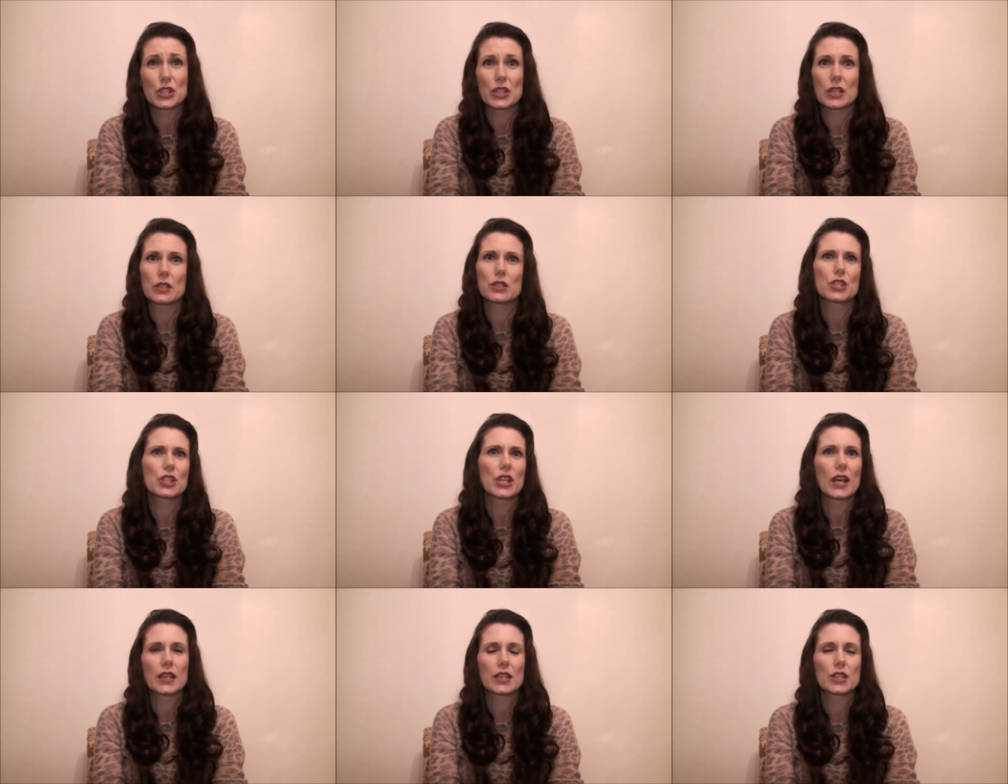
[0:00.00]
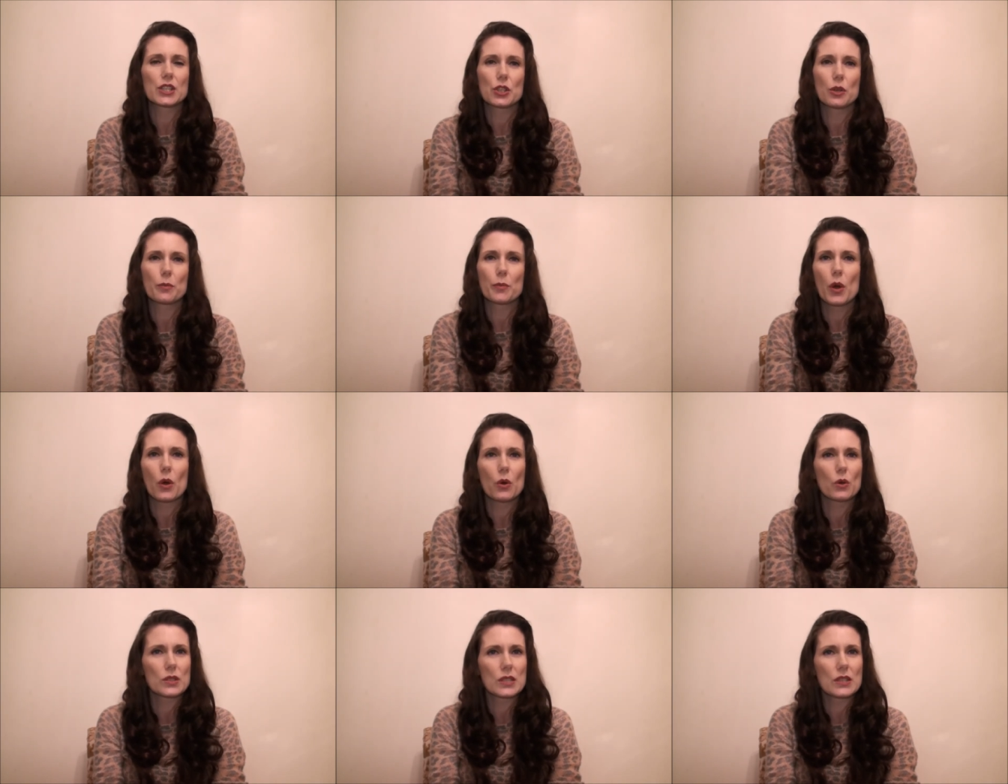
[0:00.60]
She does charity shop
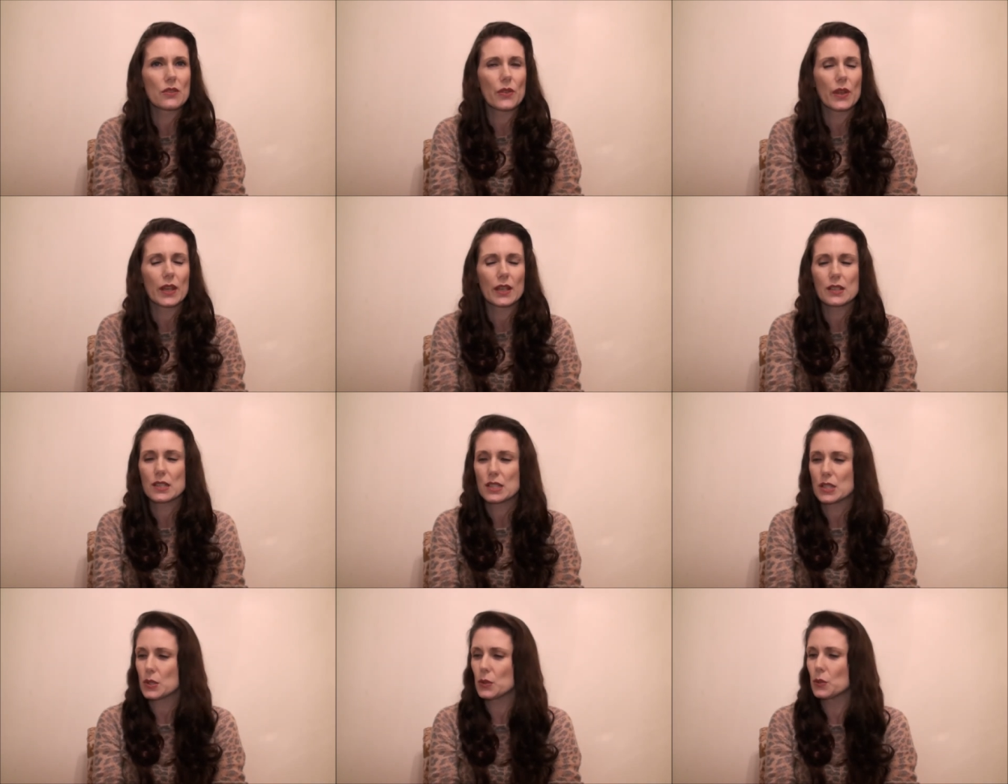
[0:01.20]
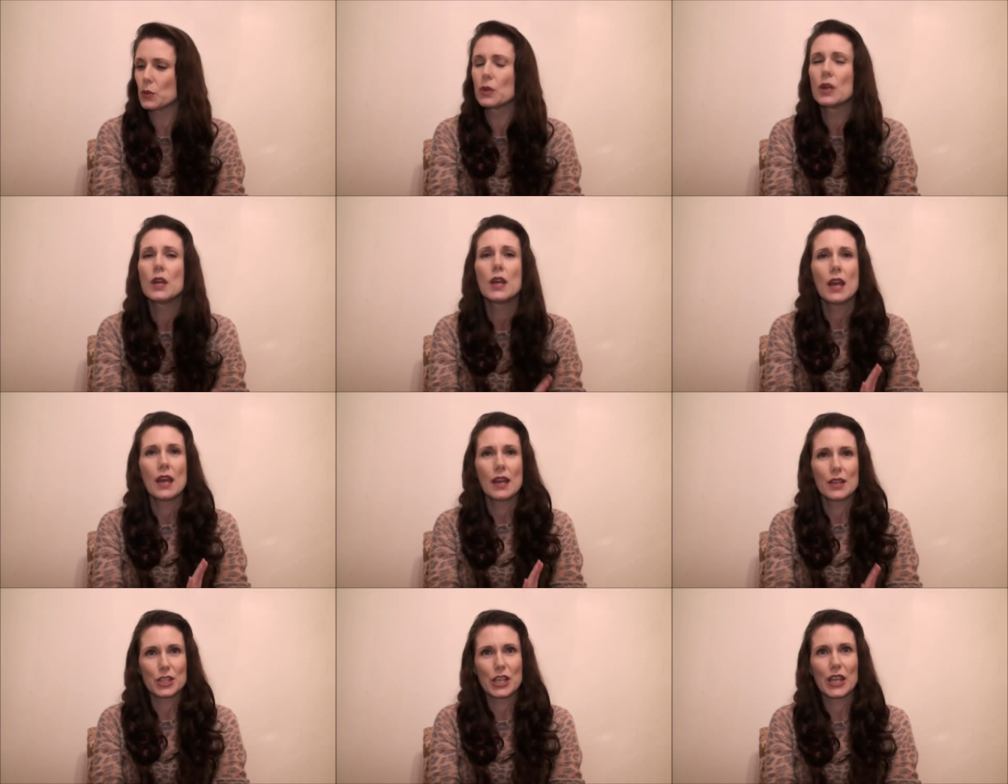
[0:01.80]
hauls and things, so
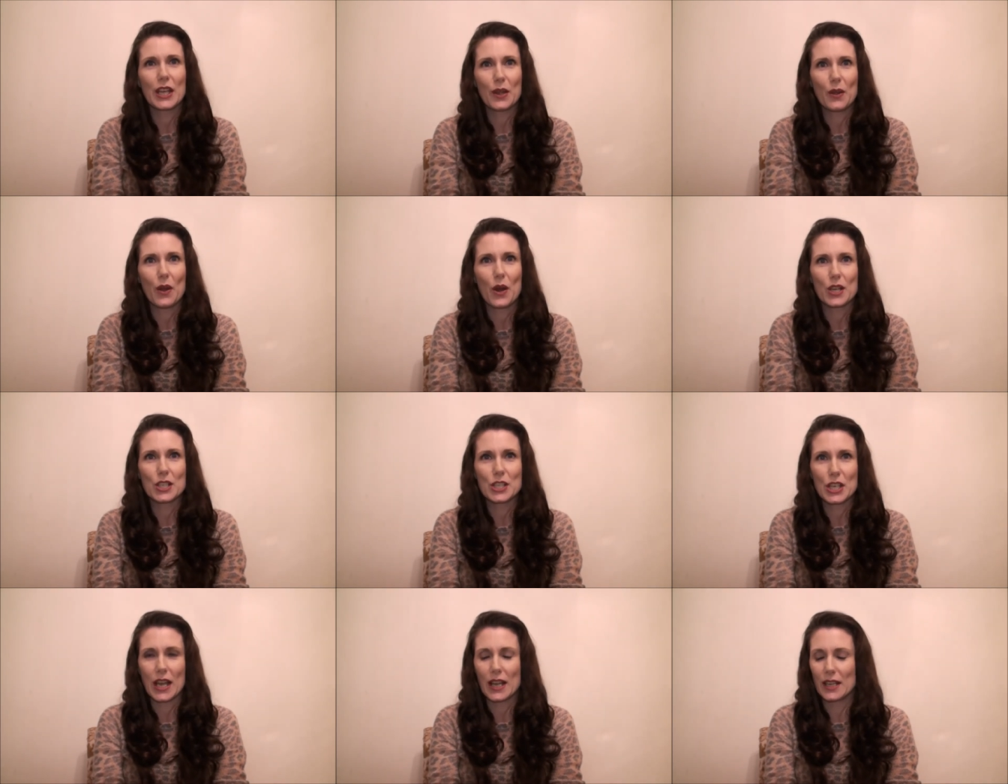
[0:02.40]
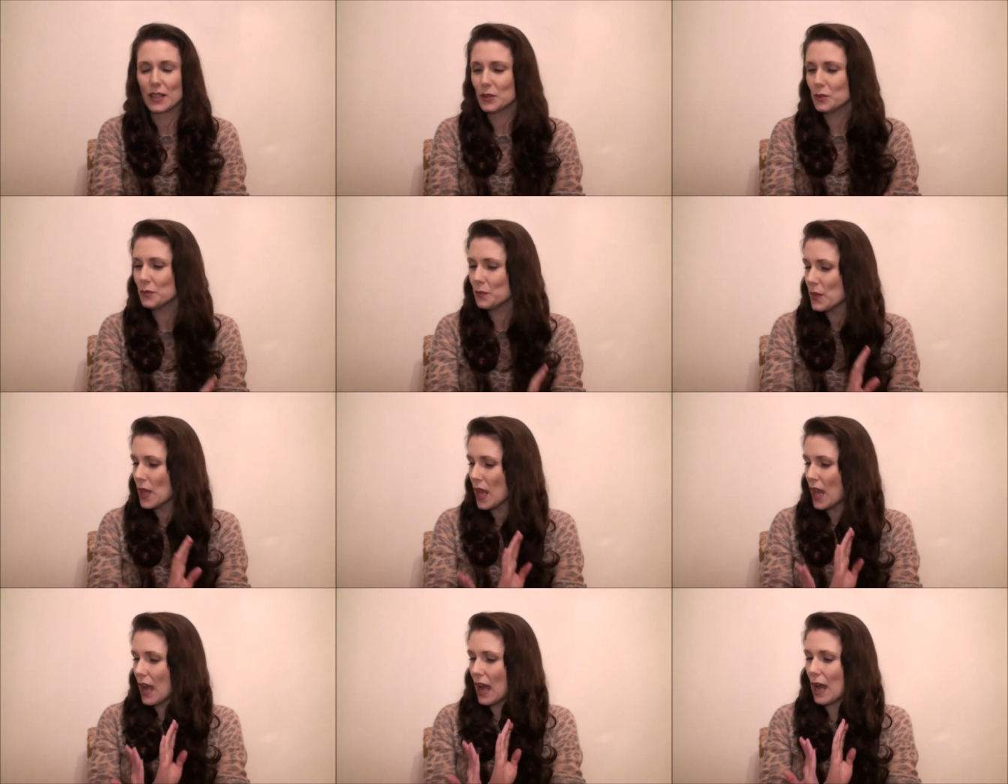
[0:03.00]
check out her channel.
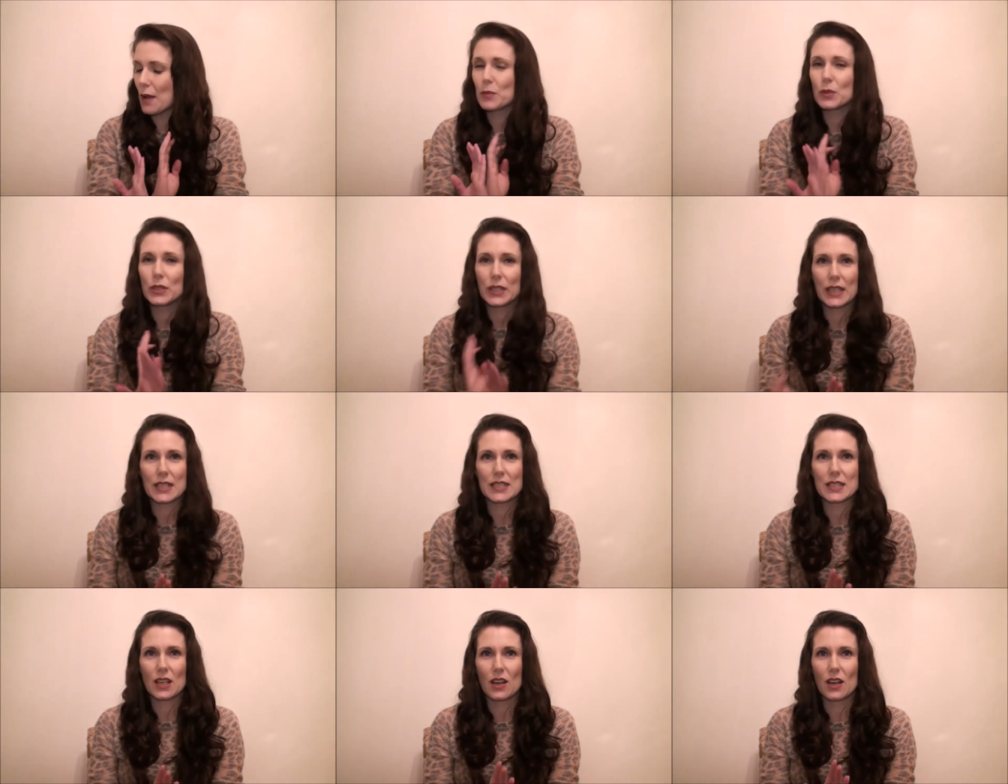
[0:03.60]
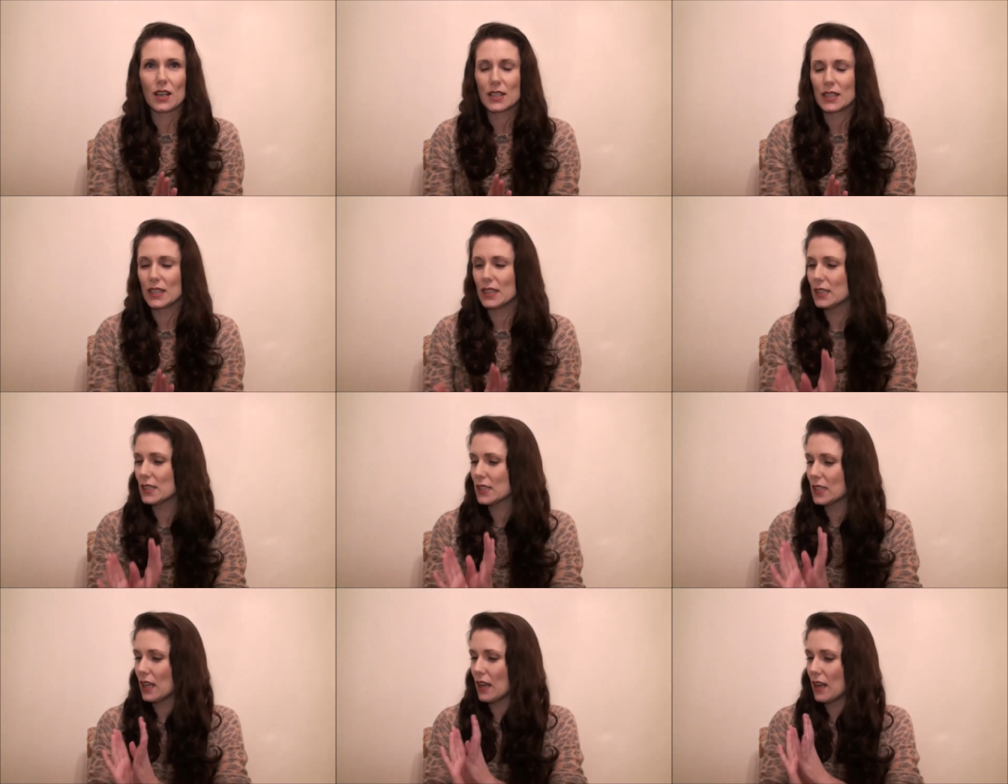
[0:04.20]
I'm going to get
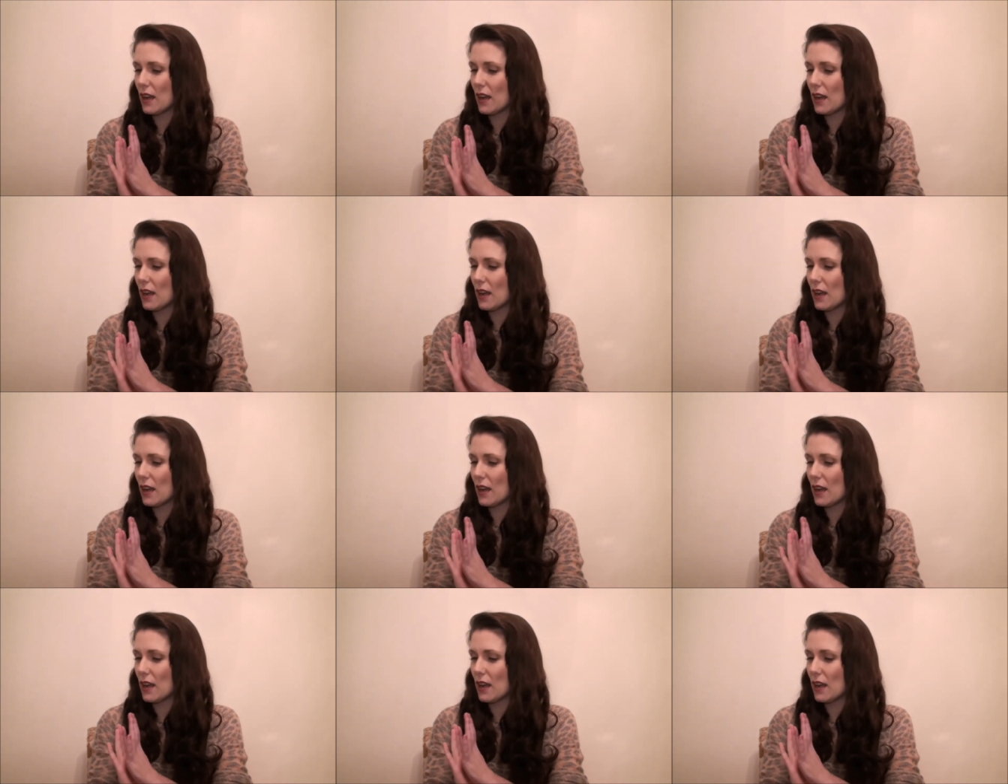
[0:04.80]
started